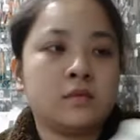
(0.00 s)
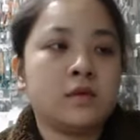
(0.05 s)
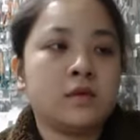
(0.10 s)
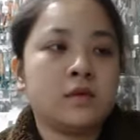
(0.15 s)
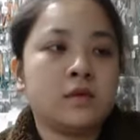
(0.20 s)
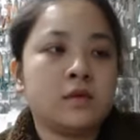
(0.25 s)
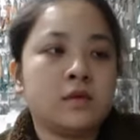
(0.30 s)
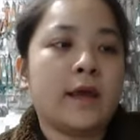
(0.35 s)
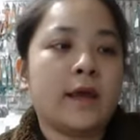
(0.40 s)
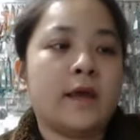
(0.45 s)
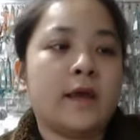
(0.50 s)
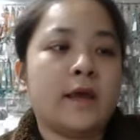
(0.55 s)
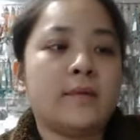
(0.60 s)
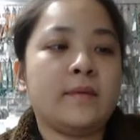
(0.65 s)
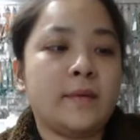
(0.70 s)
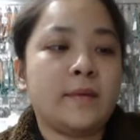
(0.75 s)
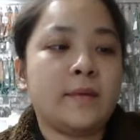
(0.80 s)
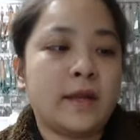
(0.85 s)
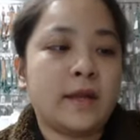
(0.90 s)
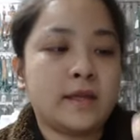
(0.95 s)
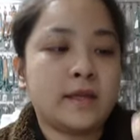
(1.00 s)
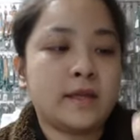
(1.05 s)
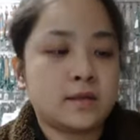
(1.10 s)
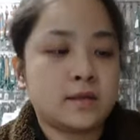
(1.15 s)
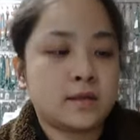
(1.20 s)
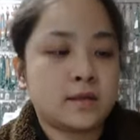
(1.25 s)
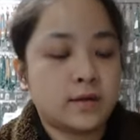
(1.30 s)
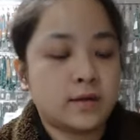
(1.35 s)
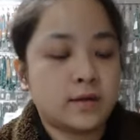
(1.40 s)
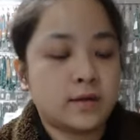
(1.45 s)
Okay, please
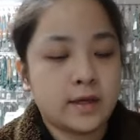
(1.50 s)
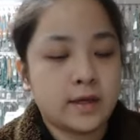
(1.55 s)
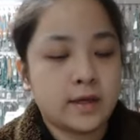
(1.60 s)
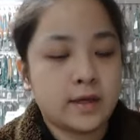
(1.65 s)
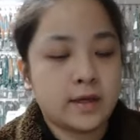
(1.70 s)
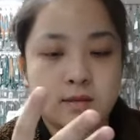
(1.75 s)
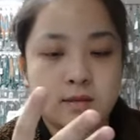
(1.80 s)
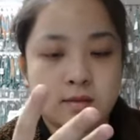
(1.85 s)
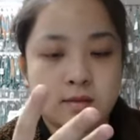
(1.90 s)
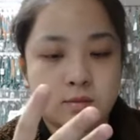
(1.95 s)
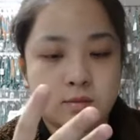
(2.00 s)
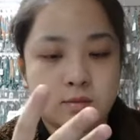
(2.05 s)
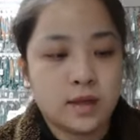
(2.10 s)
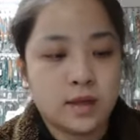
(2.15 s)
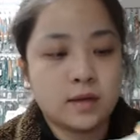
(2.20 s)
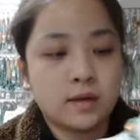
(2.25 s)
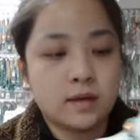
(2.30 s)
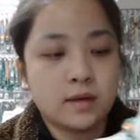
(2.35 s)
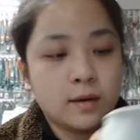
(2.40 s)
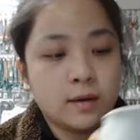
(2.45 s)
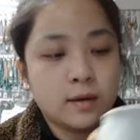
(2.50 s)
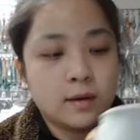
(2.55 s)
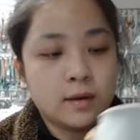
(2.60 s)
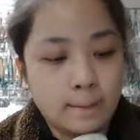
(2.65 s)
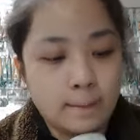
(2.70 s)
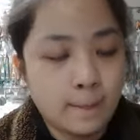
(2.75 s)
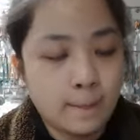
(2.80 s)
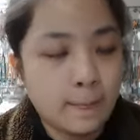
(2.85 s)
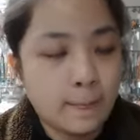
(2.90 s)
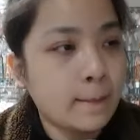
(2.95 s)
look at this one.
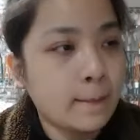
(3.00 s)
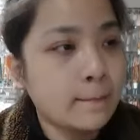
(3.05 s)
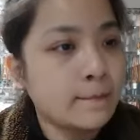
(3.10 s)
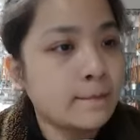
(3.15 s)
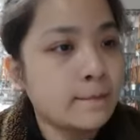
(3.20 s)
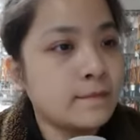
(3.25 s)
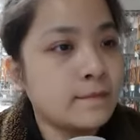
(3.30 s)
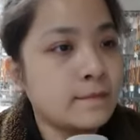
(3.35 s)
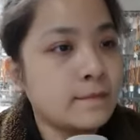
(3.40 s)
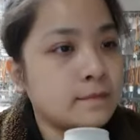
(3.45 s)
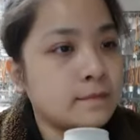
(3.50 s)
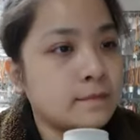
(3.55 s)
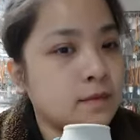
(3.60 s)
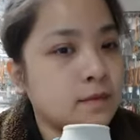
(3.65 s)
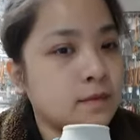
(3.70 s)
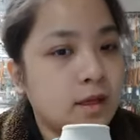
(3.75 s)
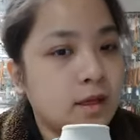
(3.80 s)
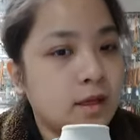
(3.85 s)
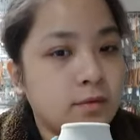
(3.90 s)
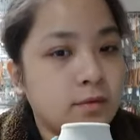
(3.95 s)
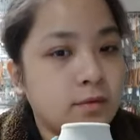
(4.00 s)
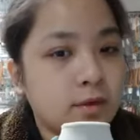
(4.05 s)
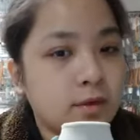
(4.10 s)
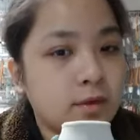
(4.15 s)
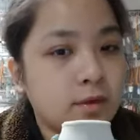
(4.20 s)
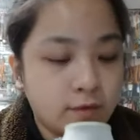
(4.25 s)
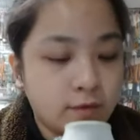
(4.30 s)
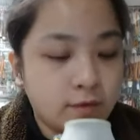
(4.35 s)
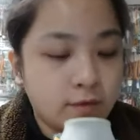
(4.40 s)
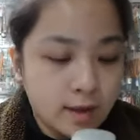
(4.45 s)
You
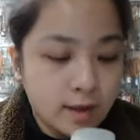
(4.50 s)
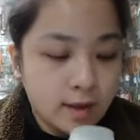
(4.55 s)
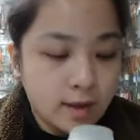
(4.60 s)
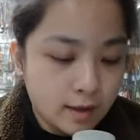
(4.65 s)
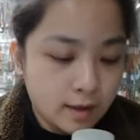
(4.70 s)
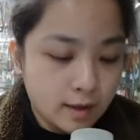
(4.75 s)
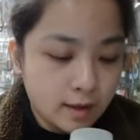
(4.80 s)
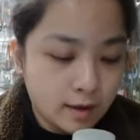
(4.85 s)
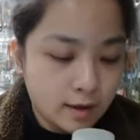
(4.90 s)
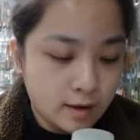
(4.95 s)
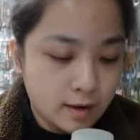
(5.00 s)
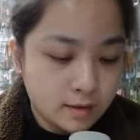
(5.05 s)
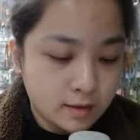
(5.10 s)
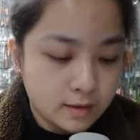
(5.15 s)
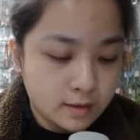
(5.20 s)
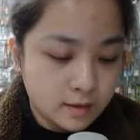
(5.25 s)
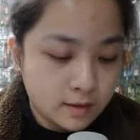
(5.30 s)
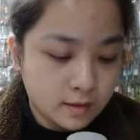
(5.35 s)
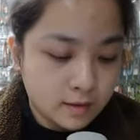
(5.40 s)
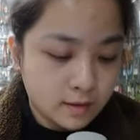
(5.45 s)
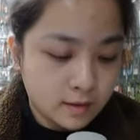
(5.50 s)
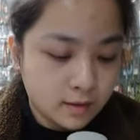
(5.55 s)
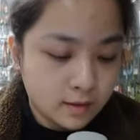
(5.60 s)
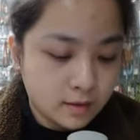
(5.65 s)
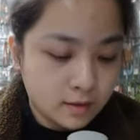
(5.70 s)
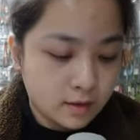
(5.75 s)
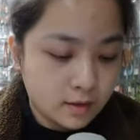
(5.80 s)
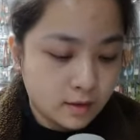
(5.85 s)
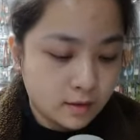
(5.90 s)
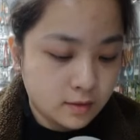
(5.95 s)
can find here the
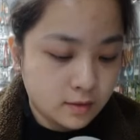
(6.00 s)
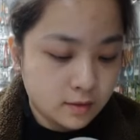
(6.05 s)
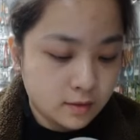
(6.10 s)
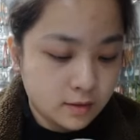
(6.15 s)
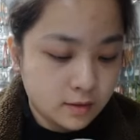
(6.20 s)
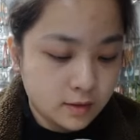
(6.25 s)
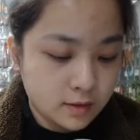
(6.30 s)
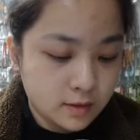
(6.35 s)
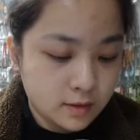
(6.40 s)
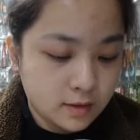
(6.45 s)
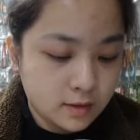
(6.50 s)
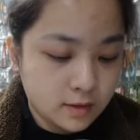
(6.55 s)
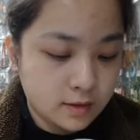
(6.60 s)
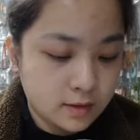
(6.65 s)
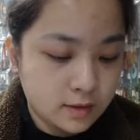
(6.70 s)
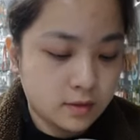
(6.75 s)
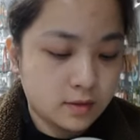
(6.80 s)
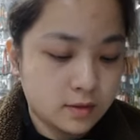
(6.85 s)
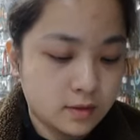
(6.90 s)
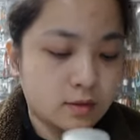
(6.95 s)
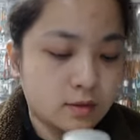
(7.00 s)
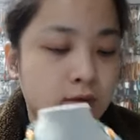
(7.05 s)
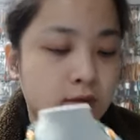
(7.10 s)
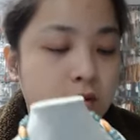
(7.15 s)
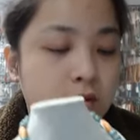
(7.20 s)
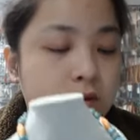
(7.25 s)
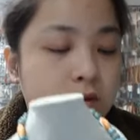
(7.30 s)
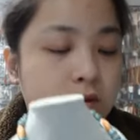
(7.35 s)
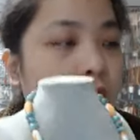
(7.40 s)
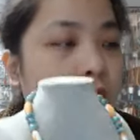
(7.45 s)
turquoise,
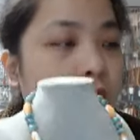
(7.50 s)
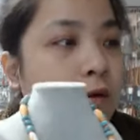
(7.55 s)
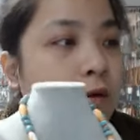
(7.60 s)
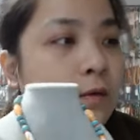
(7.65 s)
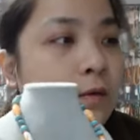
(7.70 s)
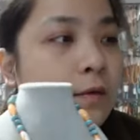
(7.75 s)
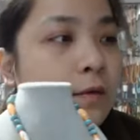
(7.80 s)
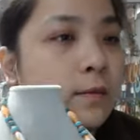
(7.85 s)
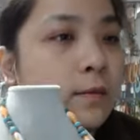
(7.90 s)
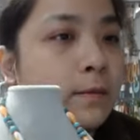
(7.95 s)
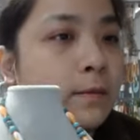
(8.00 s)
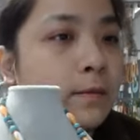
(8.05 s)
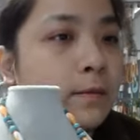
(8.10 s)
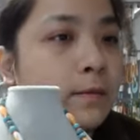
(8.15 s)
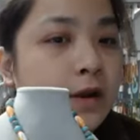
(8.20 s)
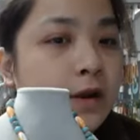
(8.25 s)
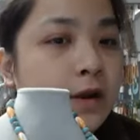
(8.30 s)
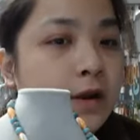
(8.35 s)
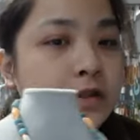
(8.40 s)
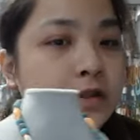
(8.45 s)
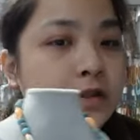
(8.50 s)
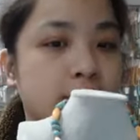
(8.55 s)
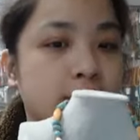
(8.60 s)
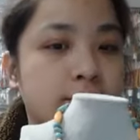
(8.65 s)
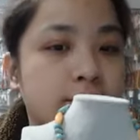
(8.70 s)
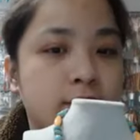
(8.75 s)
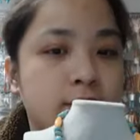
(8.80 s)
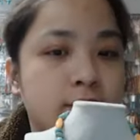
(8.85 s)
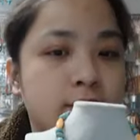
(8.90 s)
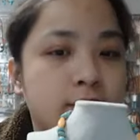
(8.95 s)
or reaching
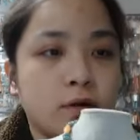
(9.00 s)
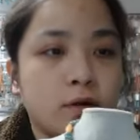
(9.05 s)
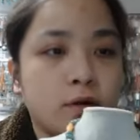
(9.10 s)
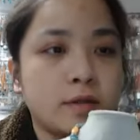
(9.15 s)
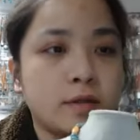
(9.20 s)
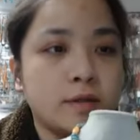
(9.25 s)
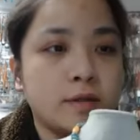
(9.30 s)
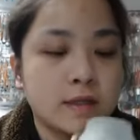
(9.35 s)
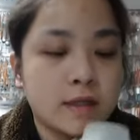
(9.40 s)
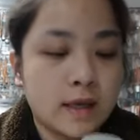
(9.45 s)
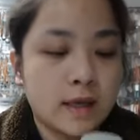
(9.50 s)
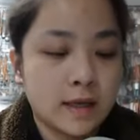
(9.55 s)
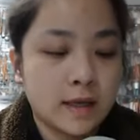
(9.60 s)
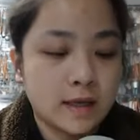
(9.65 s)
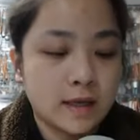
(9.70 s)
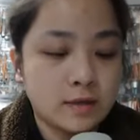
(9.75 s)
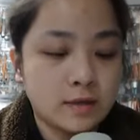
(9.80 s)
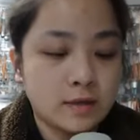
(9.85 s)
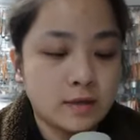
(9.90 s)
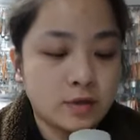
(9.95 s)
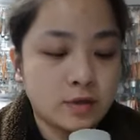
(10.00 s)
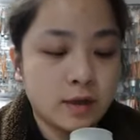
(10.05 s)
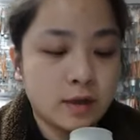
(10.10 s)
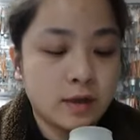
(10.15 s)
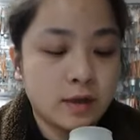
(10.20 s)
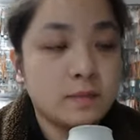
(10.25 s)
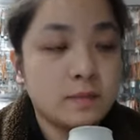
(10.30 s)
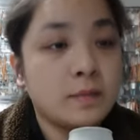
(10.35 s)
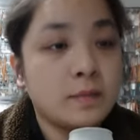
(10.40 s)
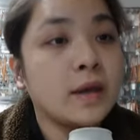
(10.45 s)
turquoise
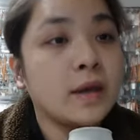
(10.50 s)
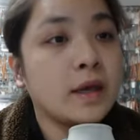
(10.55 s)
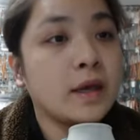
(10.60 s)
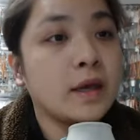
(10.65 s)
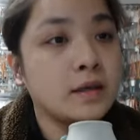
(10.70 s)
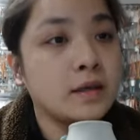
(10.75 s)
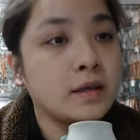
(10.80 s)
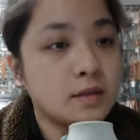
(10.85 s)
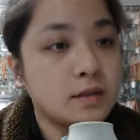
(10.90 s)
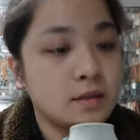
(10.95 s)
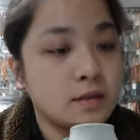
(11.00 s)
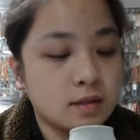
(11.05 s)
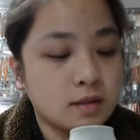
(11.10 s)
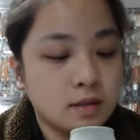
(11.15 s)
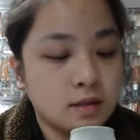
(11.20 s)
agate piece.